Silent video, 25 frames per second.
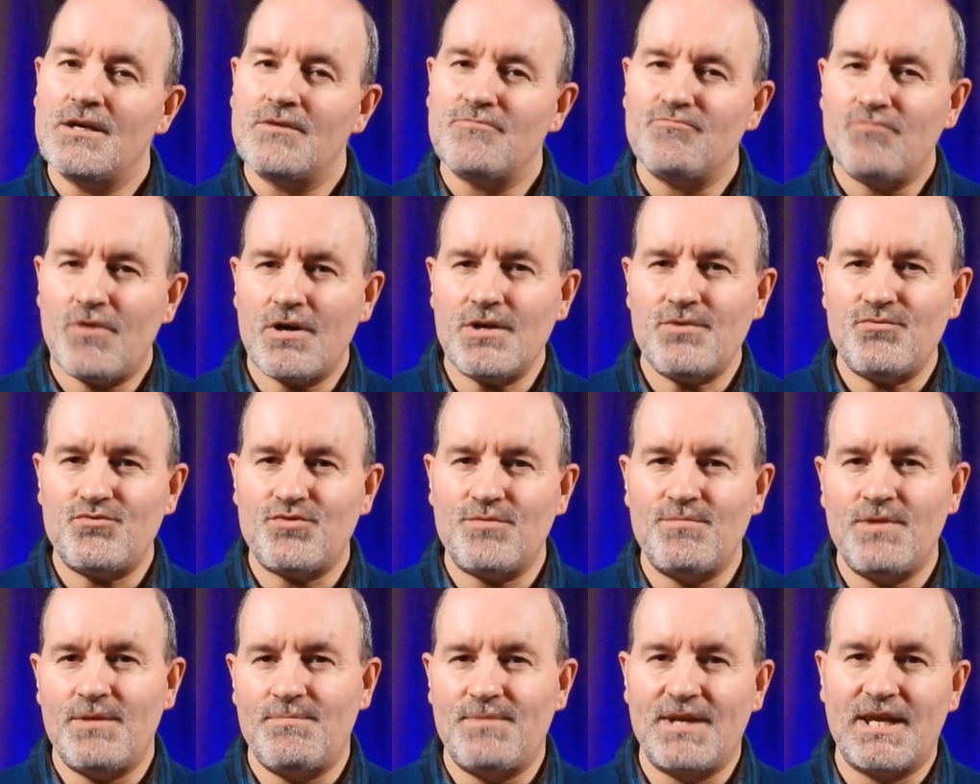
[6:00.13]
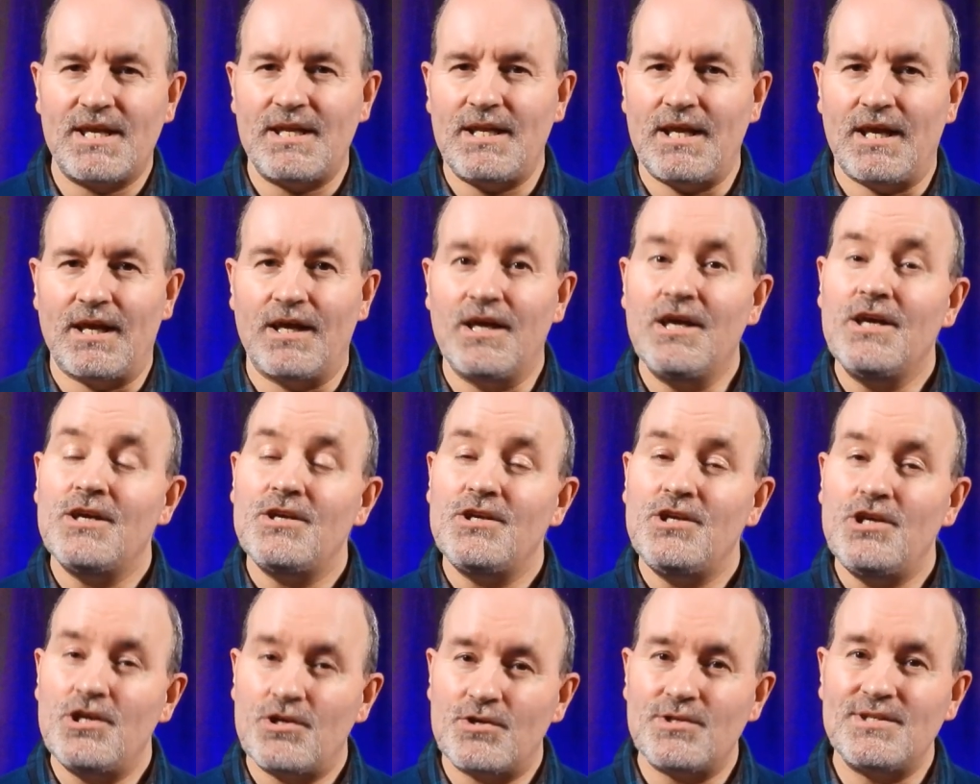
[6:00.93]
Right from the beginning,
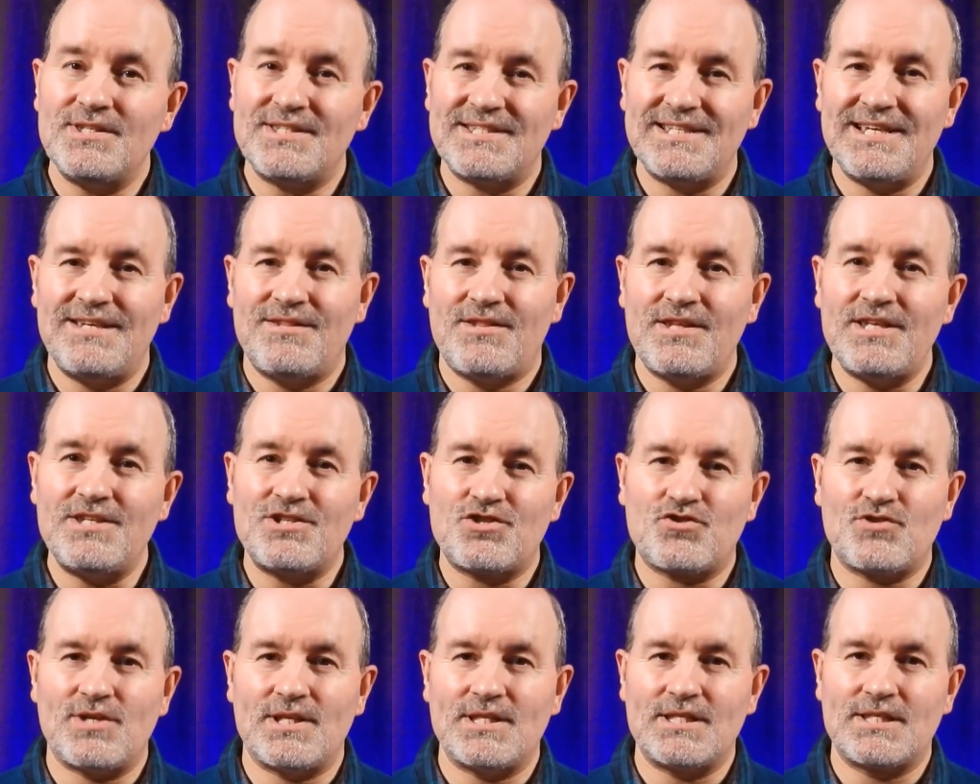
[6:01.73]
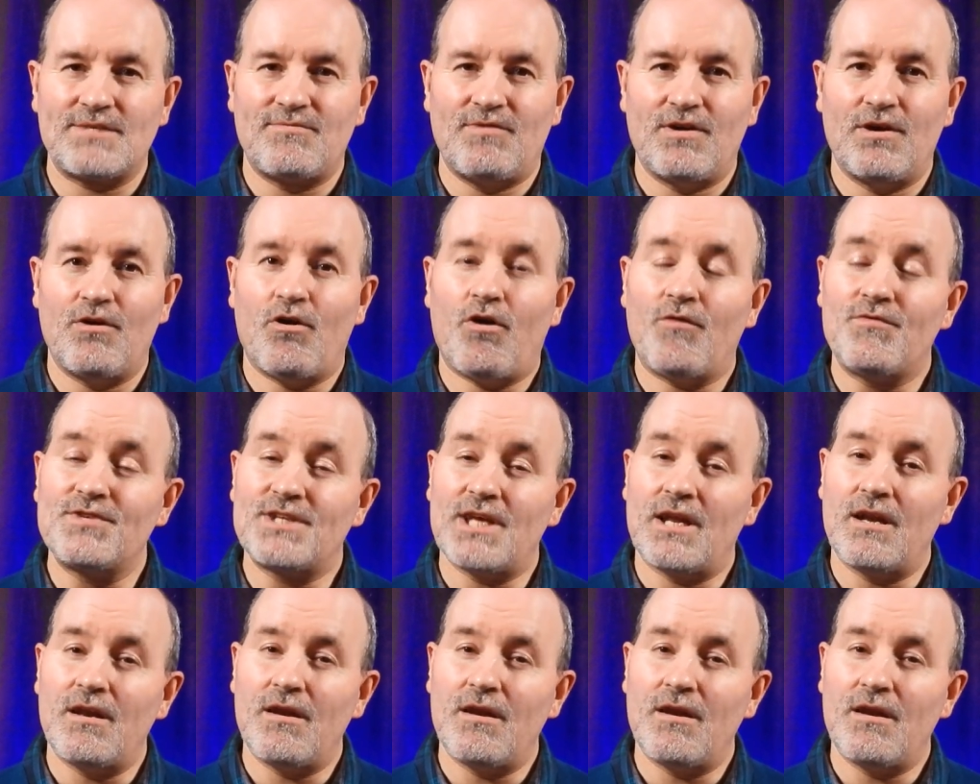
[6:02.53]
you can see this transfer offers a